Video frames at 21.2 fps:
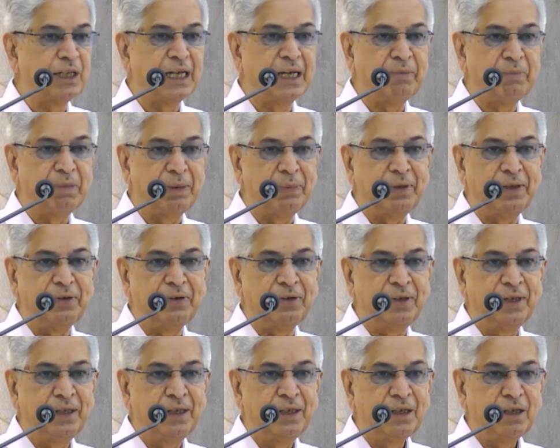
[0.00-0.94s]
time, maybe
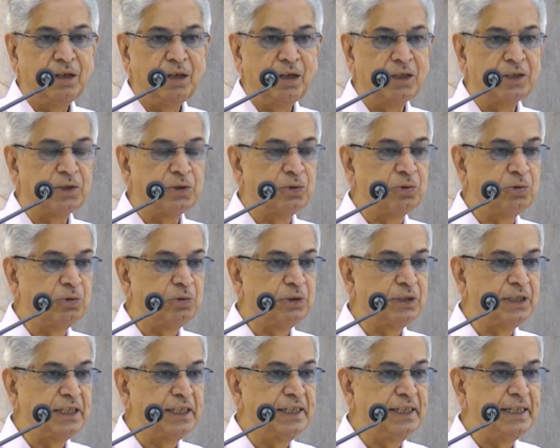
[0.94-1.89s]
last 2 to
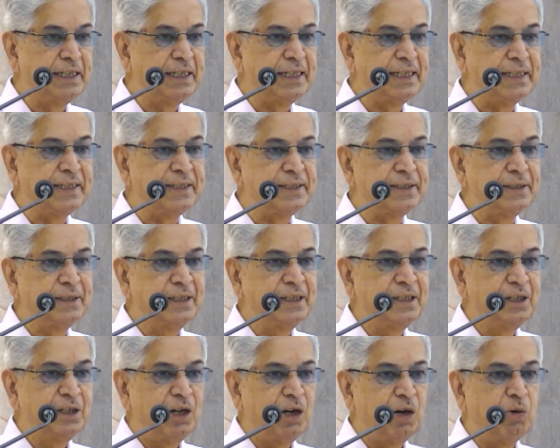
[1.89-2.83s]
3 decades,
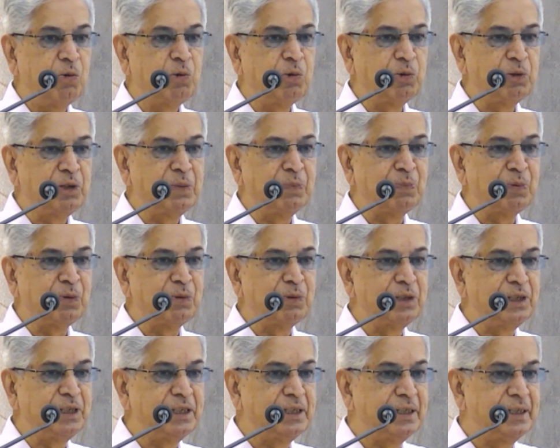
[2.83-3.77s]
how to improve
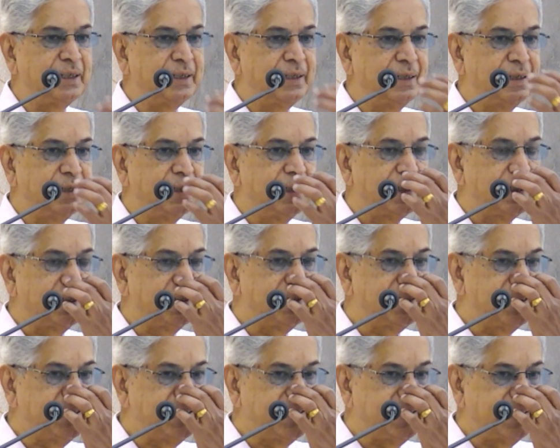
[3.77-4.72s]
the
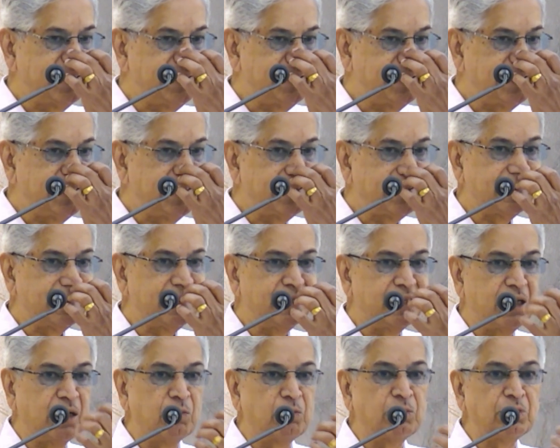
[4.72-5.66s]
engineering education,
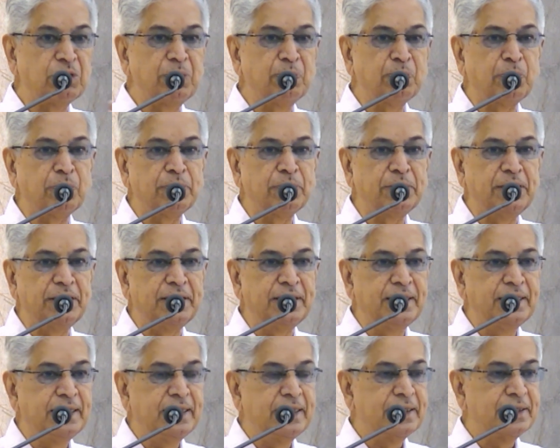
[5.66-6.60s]
how to improve
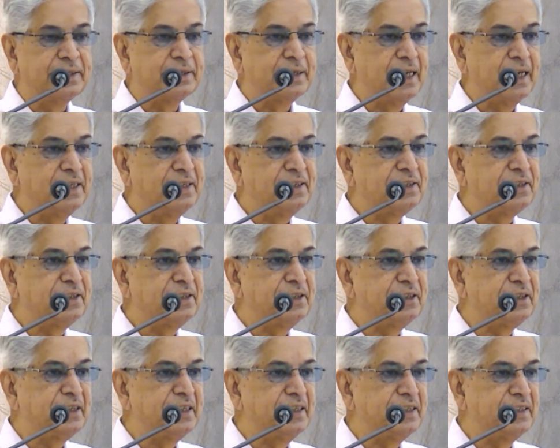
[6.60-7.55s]
the science
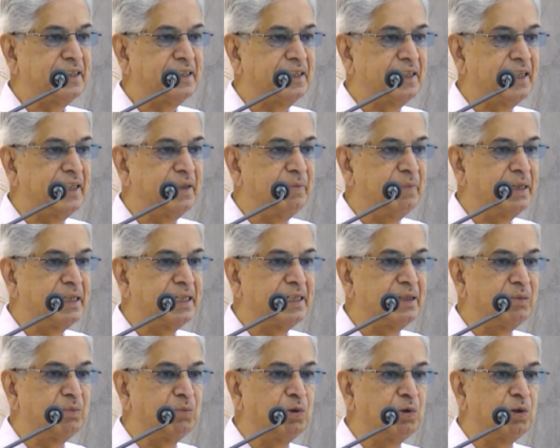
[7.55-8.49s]
education and make it
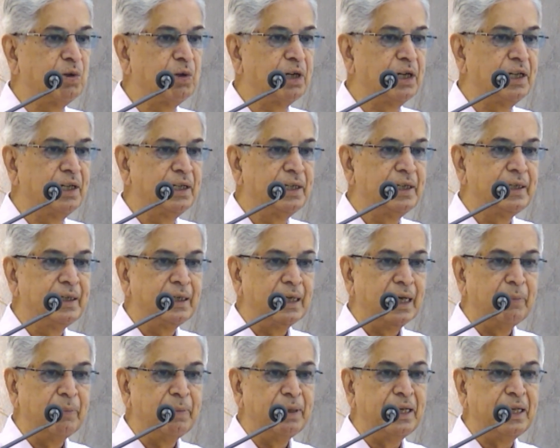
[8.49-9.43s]
more
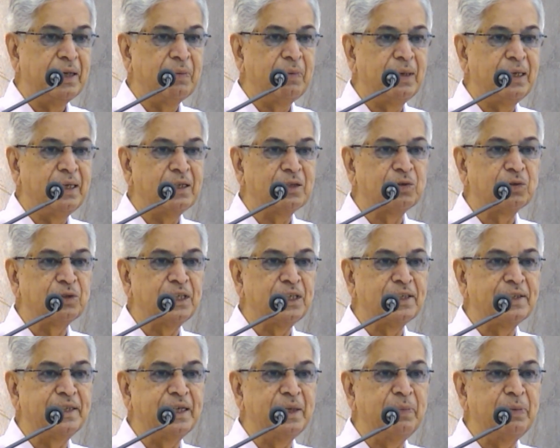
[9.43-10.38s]
amenable so
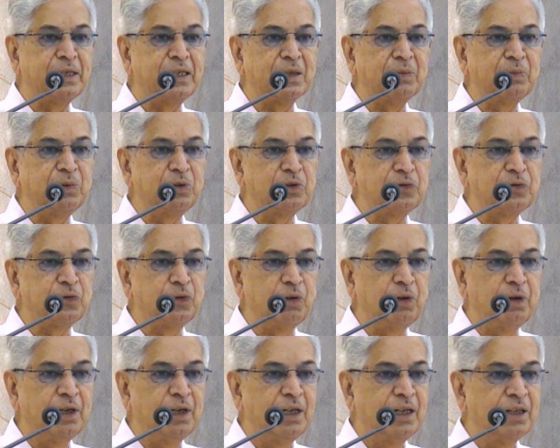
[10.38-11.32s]
that they become
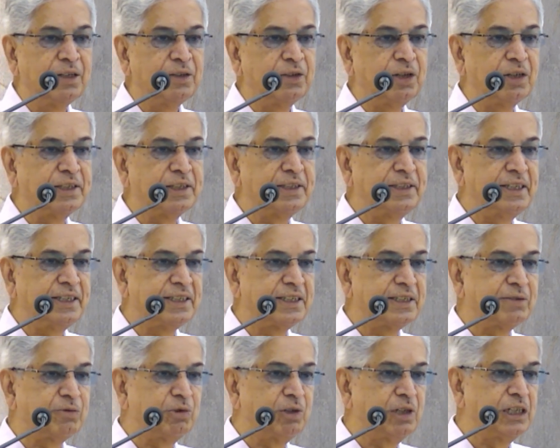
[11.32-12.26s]
useful, not
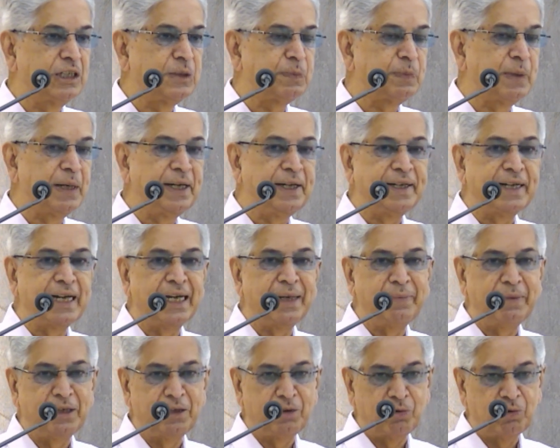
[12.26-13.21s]
just only spend
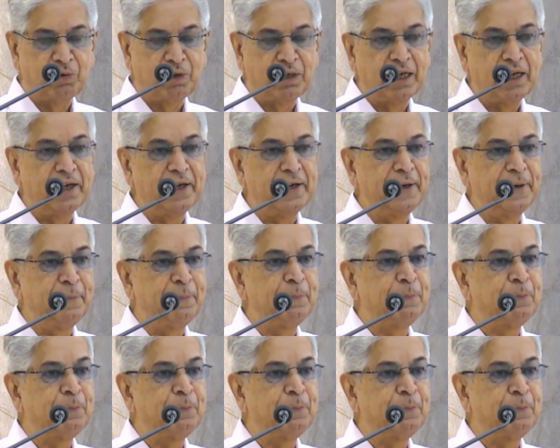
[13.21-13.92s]
time in rote learning.